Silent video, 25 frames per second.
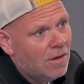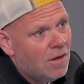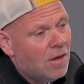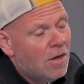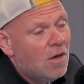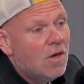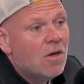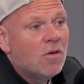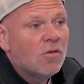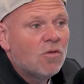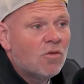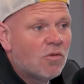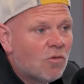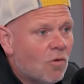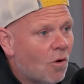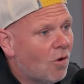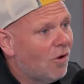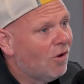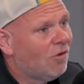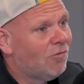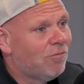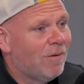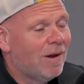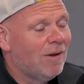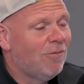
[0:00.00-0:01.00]
That?
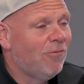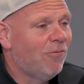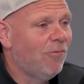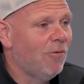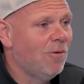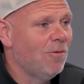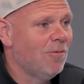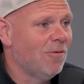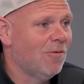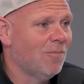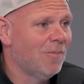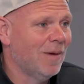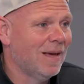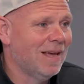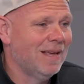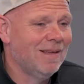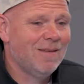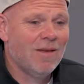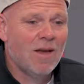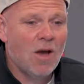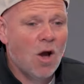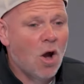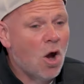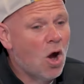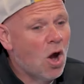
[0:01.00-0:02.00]
Scottish red fruits, mate,
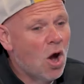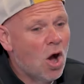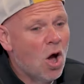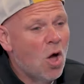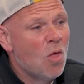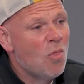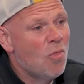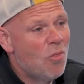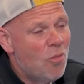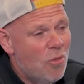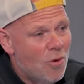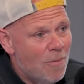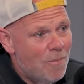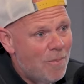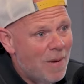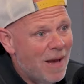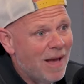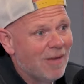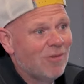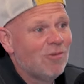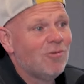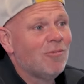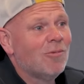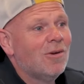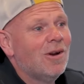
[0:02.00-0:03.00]
are the
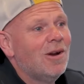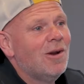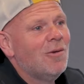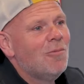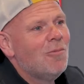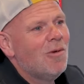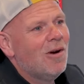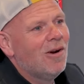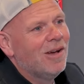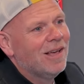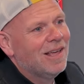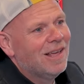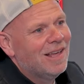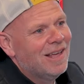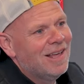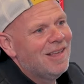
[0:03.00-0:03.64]
best. Do you want to know why?